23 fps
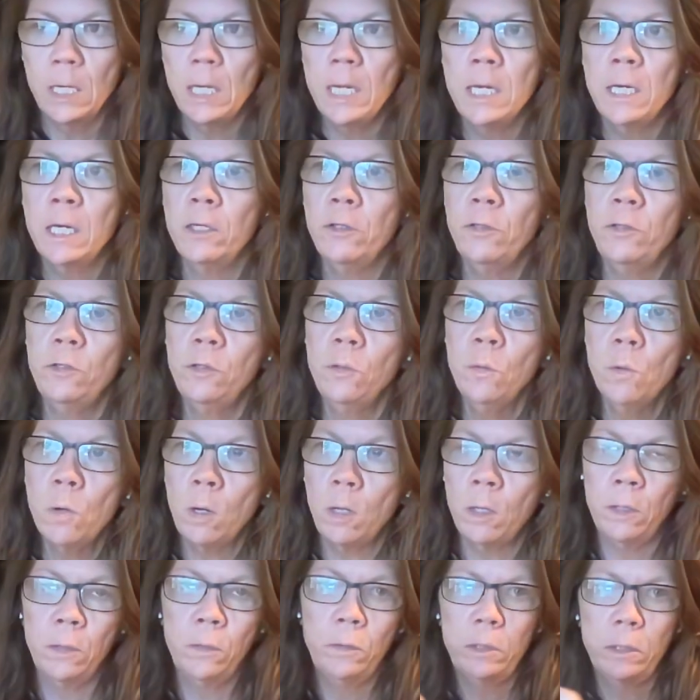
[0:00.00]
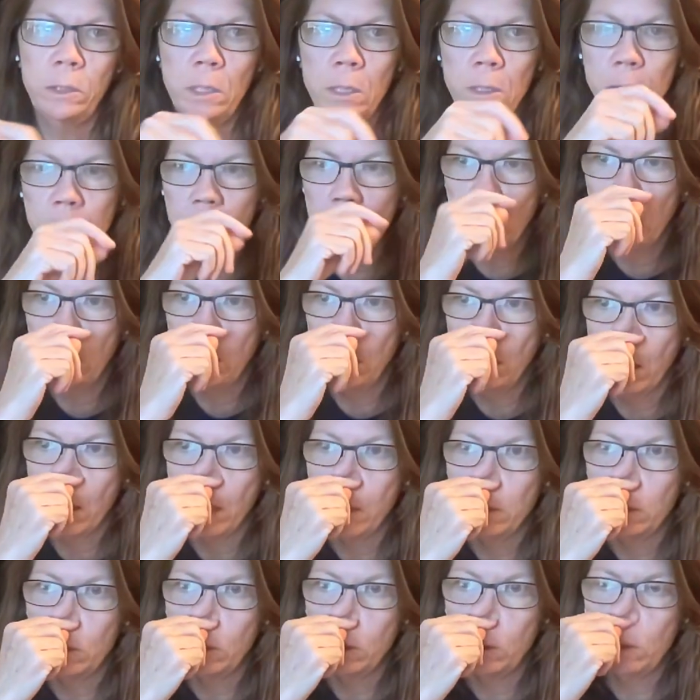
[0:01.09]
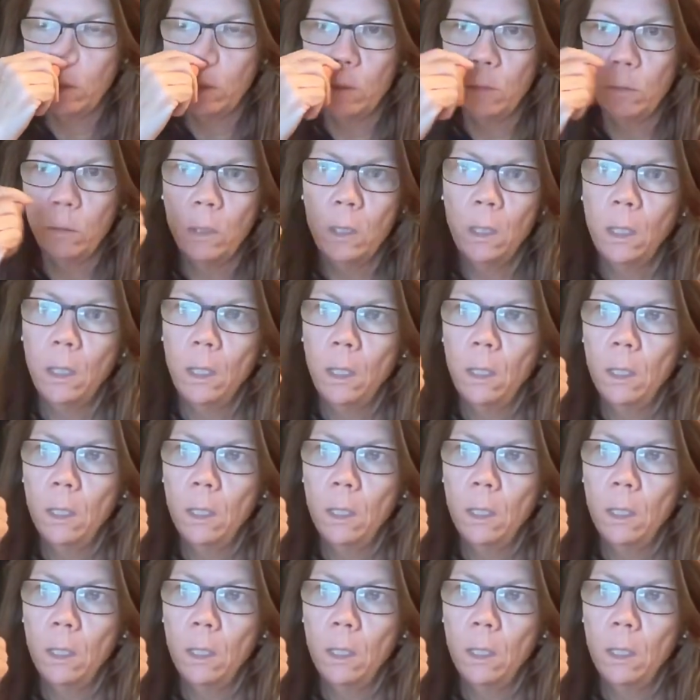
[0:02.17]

He can do all those things that he likes to do.